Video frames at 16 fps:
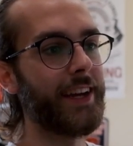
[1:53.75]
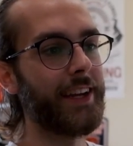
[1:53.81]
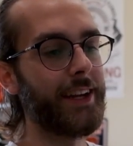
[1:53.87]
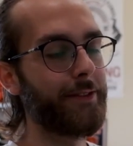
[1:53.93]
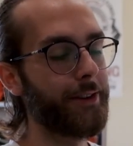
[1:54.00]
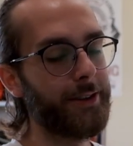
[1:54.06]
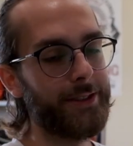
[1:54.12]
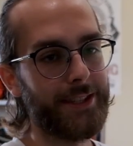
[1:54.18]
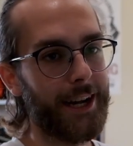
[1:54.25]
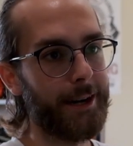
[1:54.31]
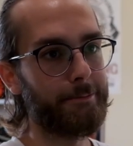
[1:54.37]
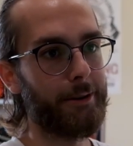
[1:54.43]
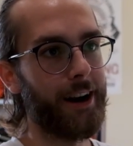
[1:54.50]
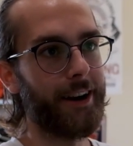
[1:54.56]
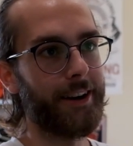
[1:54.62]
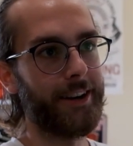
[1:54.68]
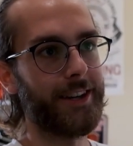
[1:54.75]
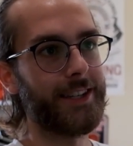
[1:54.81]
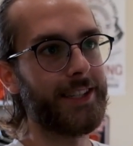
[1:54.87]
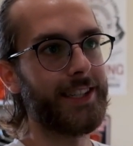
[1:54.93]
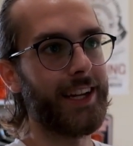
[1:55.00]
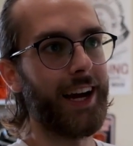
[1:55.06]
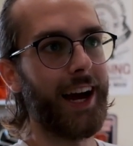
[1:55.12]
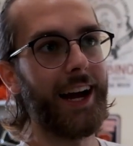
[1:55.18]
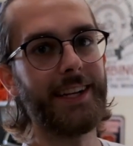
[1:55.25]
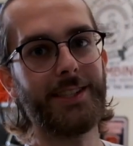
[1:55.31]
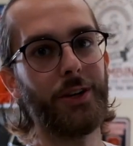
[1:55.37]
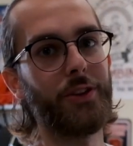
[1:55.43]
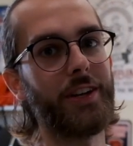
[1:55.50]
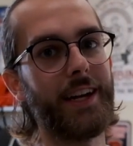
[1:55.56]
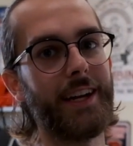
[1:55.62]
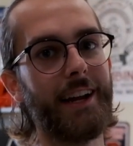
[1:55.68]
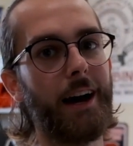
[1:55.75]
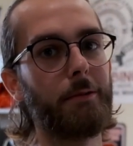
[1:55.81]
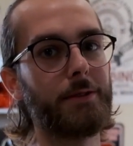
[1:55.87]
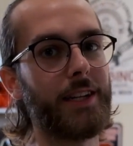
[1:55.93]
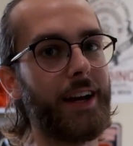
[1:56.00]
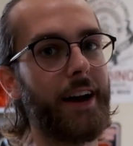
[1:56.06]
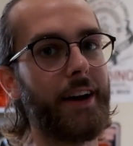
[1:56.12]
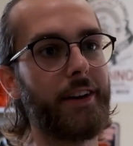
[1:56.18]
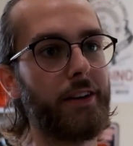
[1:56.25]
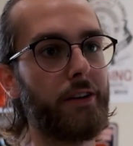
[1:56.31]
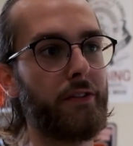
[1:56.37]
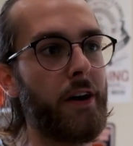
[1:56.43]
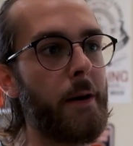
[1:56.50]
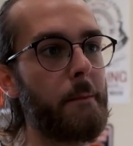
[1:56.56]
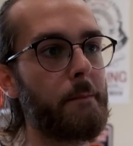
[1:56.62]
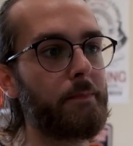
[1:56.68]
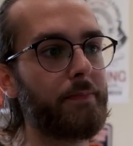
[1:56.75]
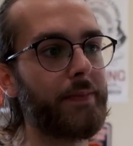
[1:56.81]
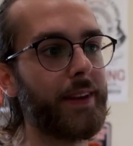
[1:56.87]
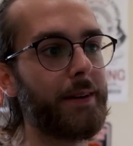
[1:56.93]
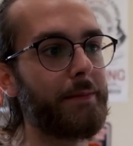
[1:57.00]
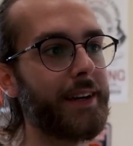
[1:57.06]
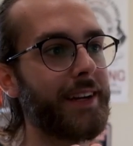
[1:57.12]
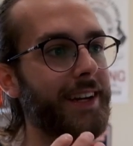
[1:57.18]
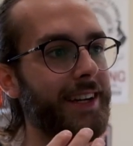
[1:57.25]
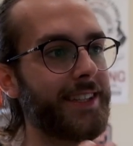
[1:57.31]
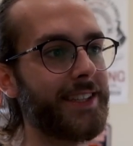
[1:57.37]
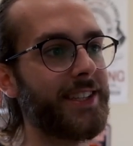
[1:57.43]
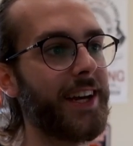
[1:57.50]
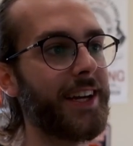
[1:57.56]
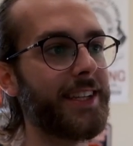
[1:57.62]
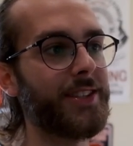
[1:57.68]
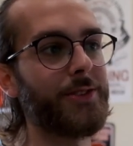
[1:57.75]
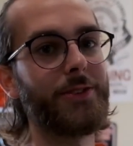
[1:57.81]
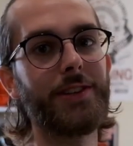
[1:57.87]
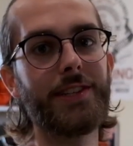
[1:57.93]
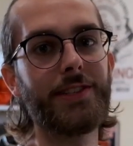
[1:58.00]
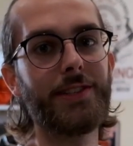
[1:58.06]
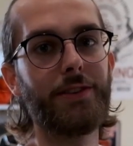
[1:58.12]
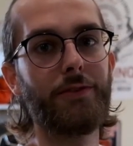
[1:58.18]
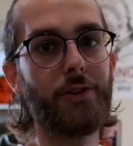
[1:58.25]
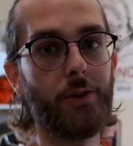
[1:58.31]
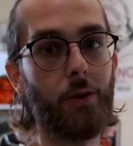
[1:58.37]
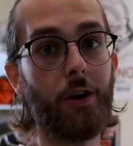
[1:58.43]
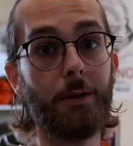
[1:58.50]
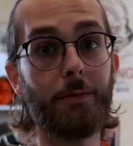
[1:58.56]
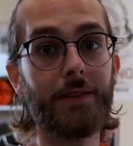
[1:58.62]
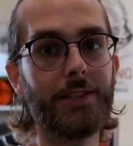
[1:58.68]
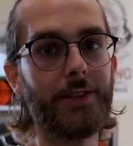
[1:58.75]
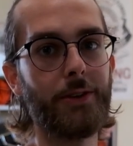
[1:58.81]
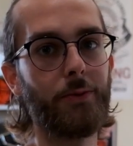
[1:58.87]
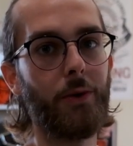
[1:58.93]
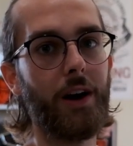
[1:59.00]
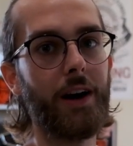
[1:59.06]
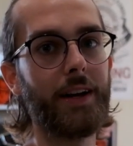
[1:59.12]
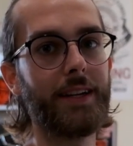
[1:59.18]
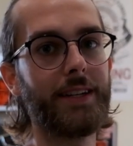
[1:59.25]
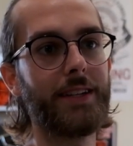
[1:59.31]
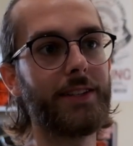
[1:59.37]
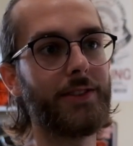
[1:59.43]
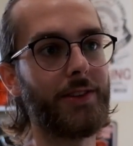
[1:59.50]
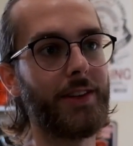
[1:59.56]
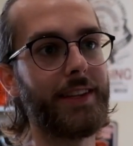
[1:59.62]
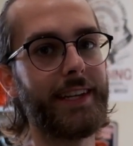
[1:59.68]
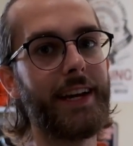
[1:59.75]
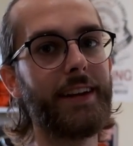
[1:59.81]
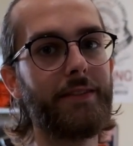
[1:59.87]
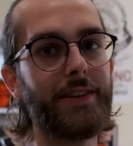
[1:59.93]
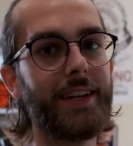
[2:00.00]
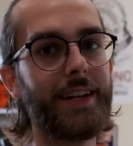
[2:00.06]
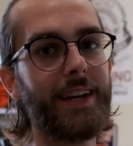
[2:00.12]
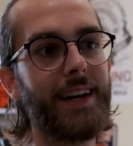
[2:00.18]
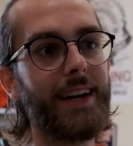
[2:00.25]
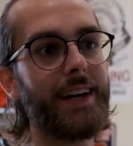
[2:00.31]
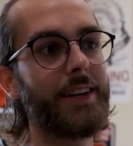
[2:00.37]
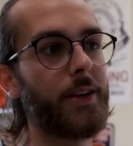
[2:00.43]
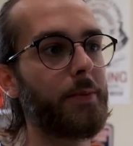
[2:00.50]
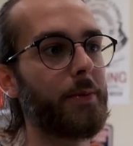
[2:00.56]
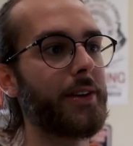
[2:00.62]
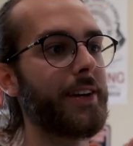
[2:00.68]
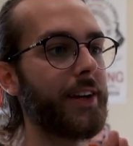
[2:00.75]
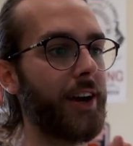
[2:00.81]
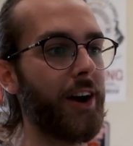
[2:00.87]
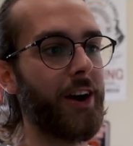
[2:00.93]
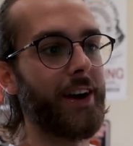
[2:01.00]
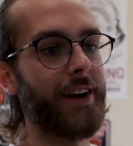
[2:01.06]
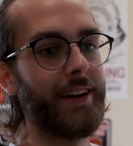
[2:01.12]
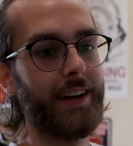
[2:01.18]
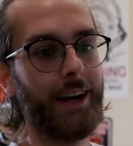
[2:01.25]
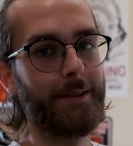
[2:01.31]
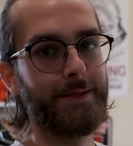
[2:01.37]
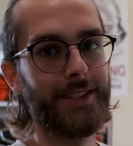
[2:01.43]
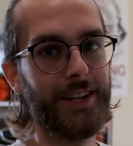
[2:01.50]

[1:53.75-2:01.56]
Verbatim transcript: even though it's not a product, I still think it helps to kind of make a concise list of the requirements that you want. So that at the end of it, you can be like, all right, I'm